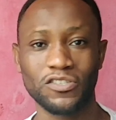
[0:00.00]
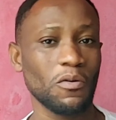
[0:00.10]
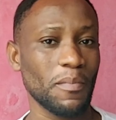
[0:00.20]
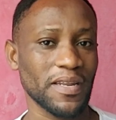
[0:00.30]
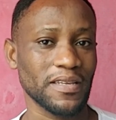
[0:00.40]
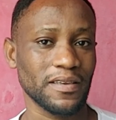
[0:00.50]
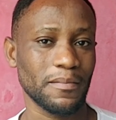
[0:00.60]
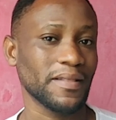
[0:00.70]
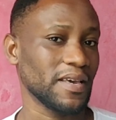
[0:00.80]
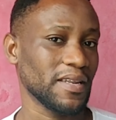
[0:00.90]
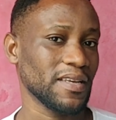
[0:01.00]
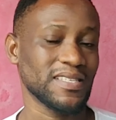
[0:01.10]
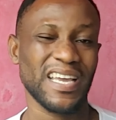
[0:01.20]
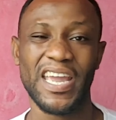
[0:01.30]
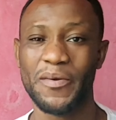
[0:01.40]
not money, but then is the
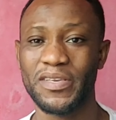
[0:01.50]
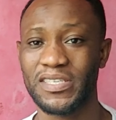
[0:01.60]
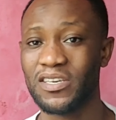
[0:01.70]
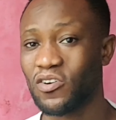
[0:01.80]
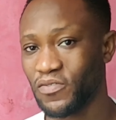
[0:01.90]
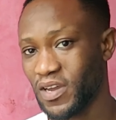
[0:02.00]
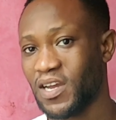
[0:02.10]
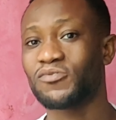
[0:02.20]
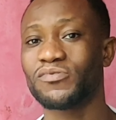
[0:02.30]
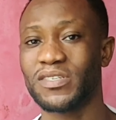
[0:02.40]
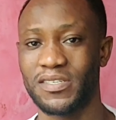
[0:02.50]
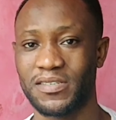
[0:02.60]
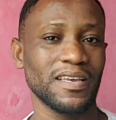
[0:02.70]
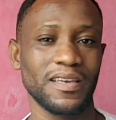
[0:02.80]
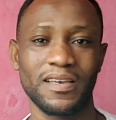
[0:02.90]
currency of your country.
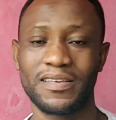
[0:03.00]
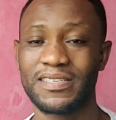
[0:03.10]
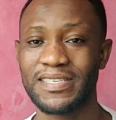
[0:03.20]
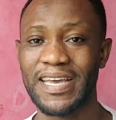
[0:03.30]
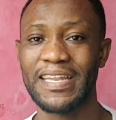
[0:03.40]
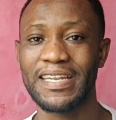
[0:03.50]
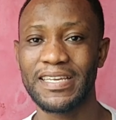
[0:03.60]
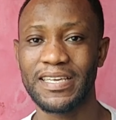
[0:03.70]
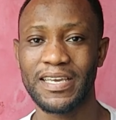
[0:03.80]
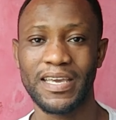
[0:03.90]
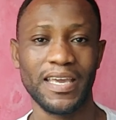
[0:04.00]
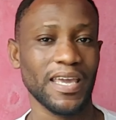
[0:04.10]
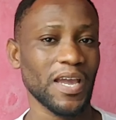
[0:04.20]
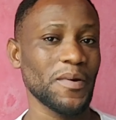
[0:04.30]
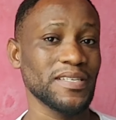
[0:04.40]
Secondly,
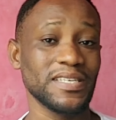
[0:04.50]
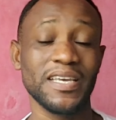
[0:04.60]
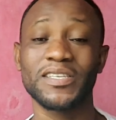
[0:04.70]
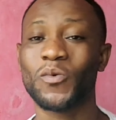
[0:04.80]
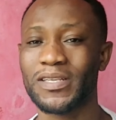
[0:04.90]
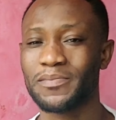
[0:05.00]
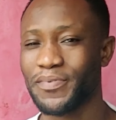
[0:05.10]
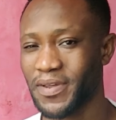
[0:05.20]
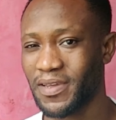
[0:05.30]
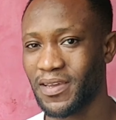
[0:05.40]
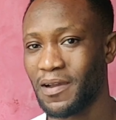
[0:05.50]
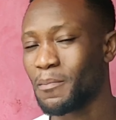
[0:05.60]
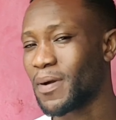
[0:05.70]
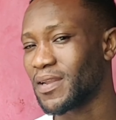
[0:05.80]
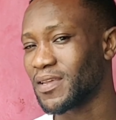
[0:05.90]
currency is what brings
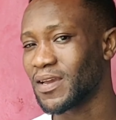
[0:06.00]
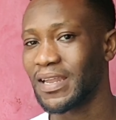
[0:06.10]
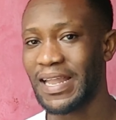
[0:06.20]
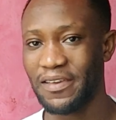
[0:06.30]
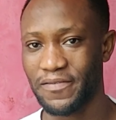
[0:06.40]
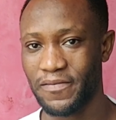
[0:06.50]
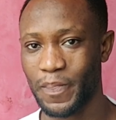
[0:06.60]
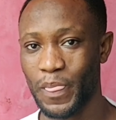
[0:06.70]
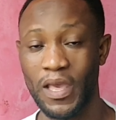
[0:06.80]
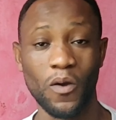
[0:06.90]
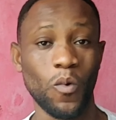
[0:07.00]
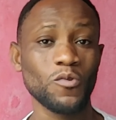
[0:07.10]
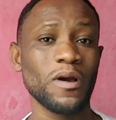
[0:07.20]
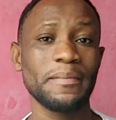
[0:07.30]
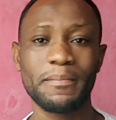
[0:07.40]
money alive. What do
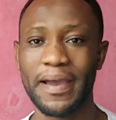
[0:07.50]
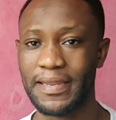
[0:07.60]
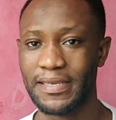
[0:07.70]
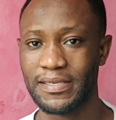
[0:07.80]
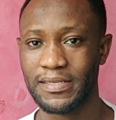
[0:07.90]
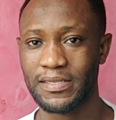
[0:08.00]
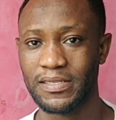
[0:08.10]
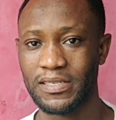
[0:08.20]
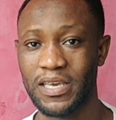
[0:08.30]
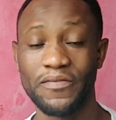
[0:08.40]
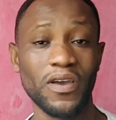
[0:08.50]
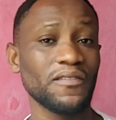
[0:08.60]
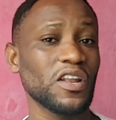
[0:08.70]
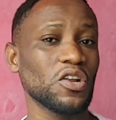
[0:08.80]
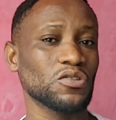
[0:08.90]
I mean by this? If you have a
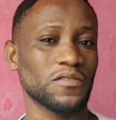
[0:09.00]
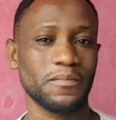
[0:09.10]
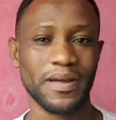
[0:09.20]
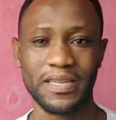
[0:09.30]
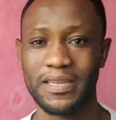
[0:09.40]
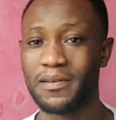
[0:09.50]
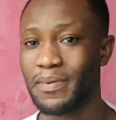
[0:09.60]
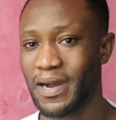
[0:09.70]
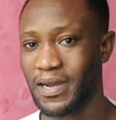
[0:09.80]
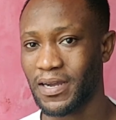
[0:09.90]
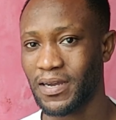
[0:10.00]
lot of money in the bank,